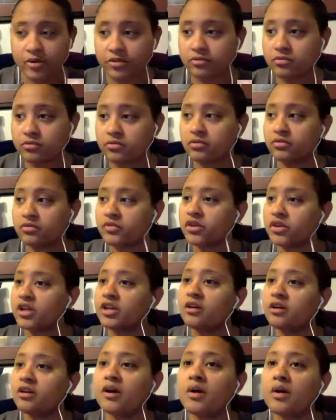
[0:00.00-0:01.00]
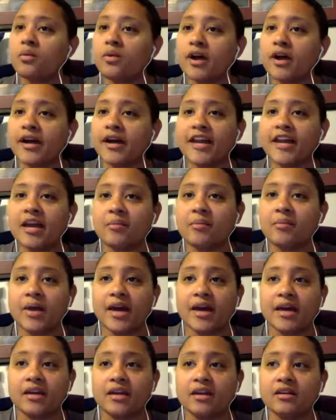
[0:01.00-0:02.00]
through the video, I came
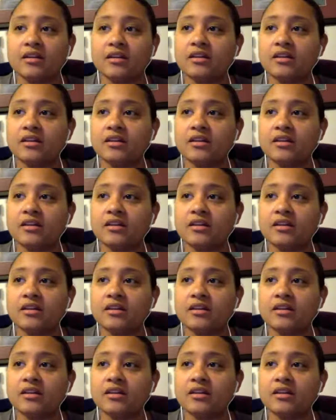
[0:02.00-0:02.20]
back in,